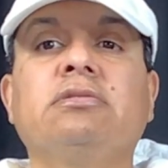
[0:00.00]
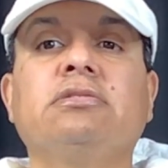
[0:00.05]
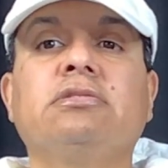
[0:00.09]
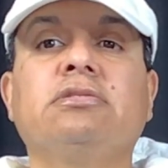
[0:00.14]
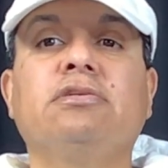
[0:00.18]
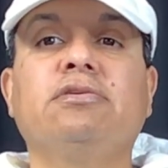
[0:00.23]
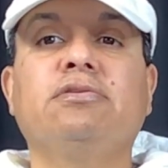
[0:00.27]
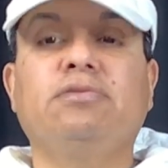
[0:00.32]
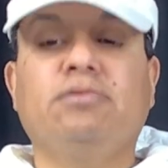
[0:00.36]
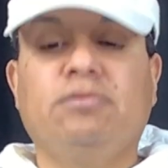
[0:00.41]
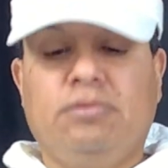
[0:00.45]

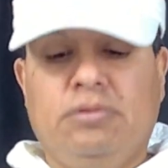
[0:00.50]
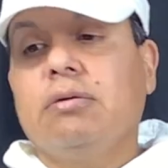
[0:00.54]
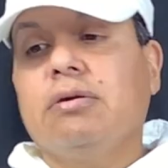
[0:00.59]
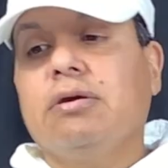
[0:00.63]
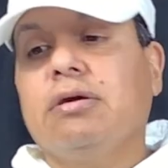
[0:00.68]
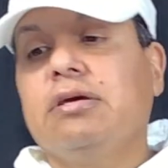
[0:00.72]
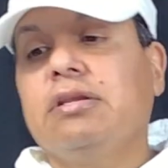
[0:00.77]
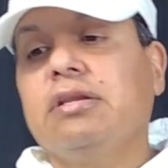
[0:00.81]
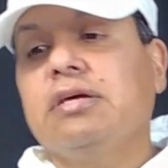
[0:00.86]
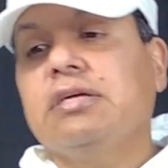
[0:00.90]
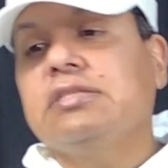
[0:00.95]
So
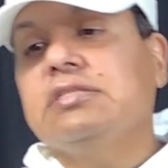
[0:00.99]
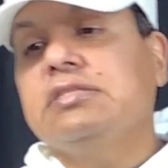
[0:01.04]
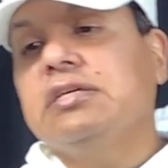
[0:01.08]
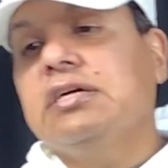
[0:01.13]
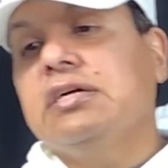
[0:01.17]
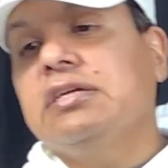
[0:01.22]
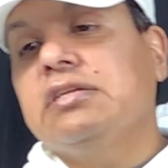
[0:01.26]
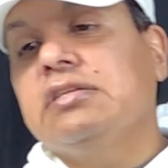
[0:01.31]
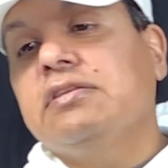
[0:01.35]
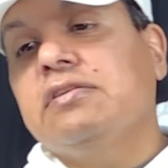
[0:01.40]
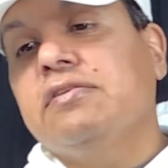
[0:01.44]
kind of
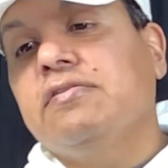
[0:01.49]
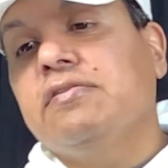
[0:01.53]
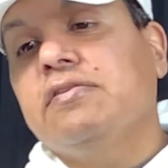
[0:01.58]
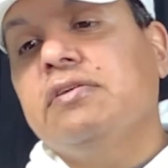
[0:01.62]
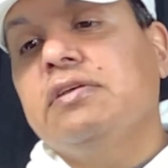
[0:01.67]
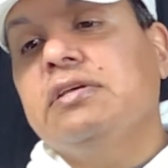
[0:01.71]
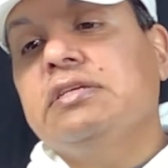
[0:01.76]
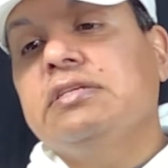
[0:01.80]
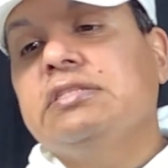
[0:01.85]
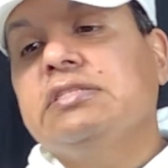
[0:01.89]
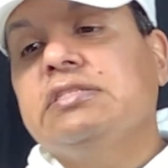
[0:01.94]
excited to
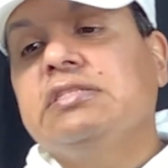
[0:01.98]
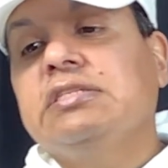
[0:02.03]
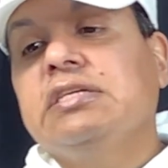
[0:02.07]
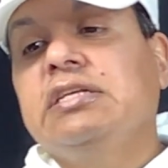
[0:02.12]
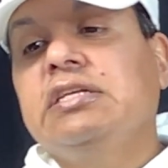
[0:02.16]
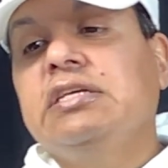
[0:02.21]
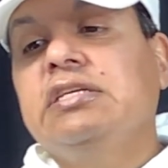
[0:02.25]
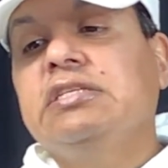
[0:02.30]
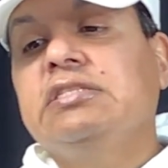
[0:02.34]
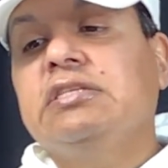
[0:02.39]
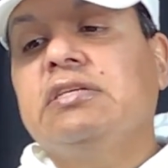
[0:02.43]
see
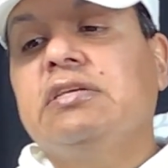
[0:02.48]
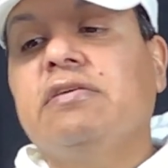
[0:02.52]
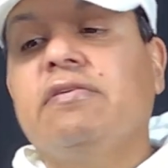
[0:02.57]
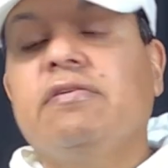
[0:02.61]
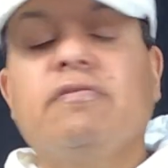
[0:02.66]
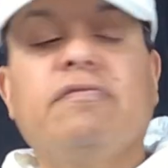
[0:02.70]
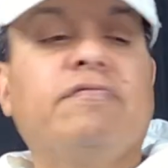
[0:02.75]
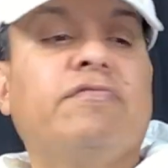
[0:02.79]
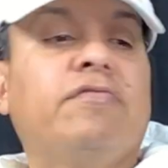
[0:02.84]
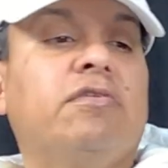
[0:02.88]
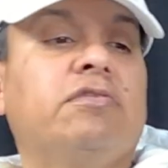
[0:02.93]
these
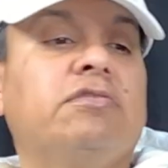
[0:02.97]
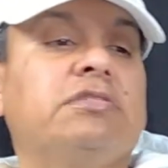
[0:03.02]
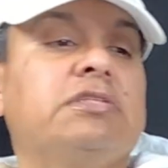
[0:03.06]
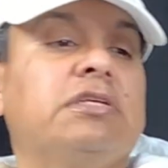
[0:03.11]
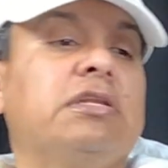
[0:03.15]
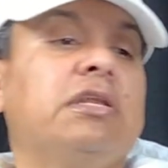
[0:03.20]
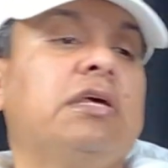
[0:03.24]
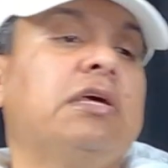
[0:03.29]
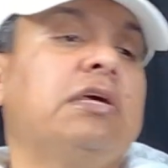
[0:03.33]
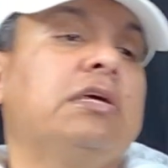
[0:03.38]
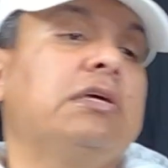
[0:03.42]
first
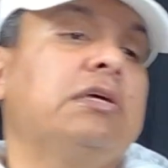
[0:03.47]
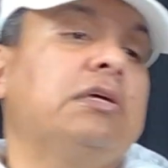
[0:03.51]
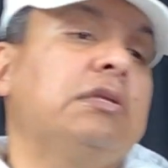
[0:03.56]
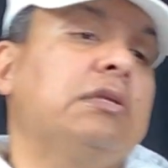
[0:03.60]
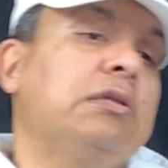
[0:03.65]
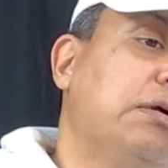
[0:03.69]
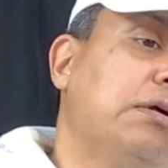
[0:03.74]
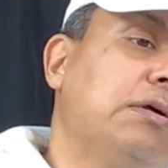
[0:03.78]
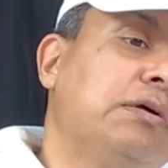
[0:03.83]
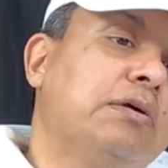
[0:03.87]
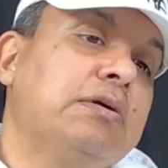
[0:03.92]
in
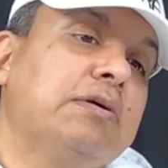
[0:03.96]
hand.